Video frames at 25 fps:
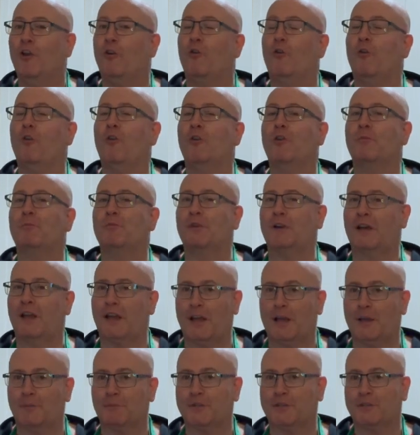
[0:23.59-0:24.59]
Or
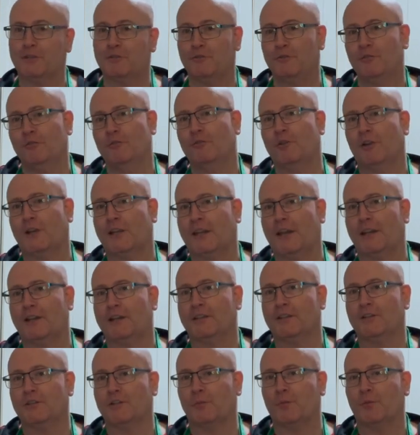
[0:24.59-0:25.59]
perhaps you are
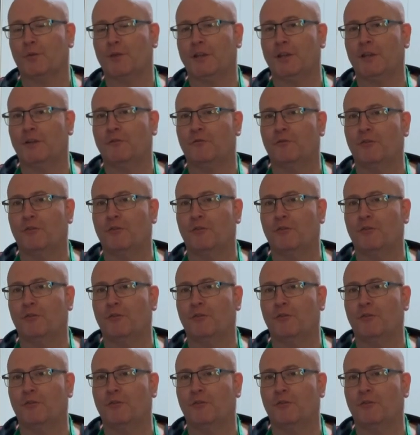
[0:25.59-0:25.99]
getting something